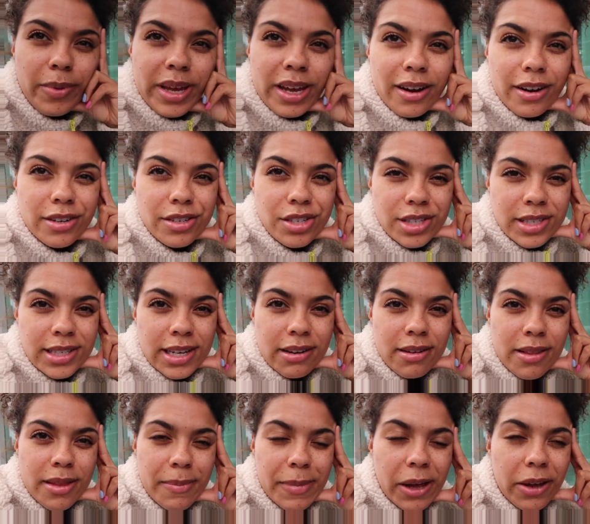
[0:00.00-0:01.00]
we are just out
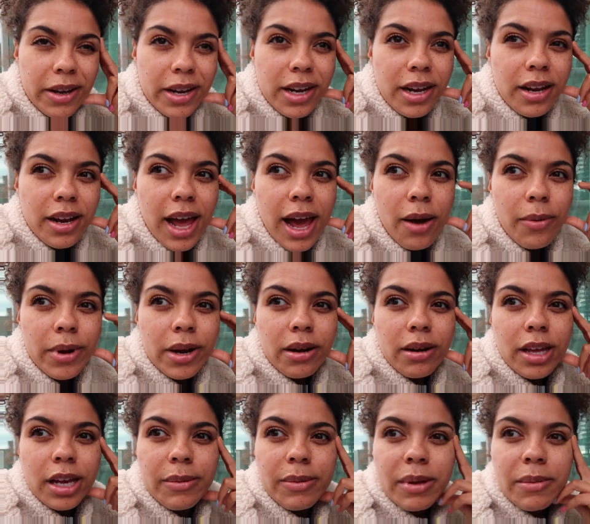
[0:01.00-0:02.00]
on the balcony now. We are
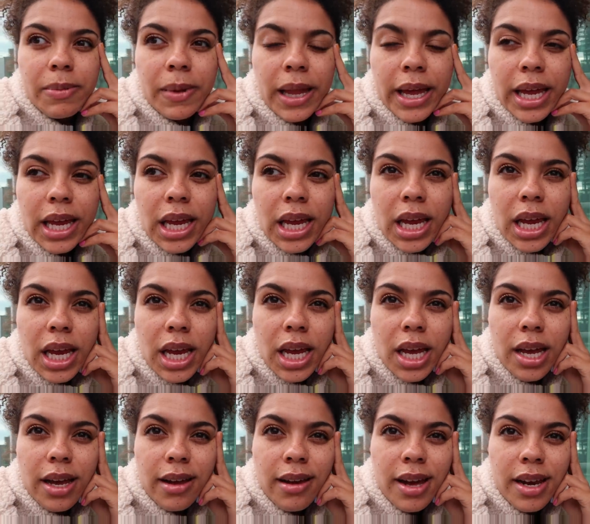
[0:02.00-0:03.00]
going to be playing
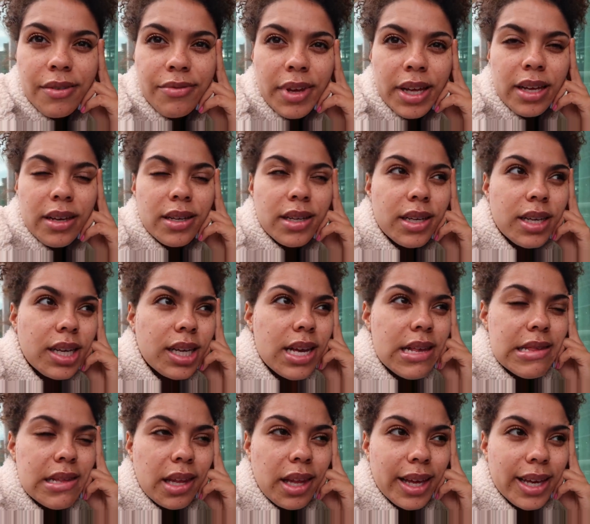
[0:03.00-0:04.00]
kind of like a,
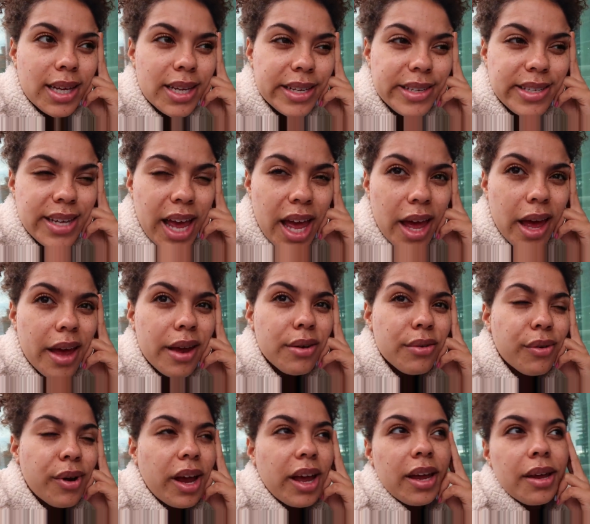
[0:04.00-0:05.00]
is it like Catan,
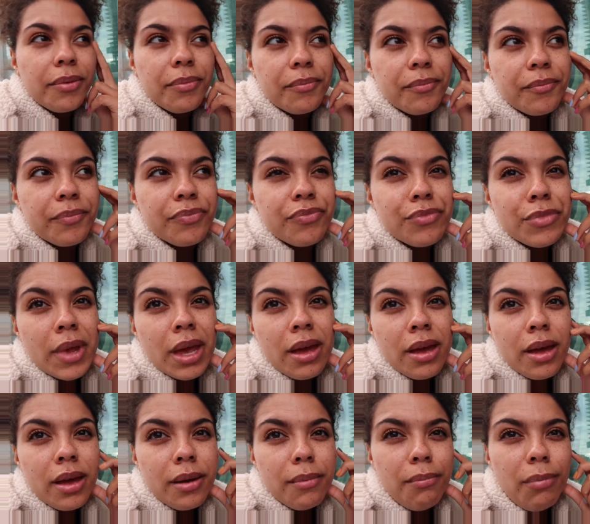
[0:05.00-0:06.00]
right?
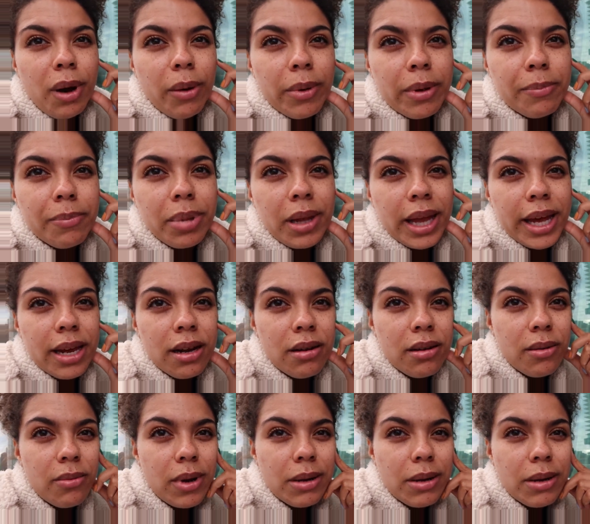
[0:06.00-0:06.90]
Yeah. But we play it on a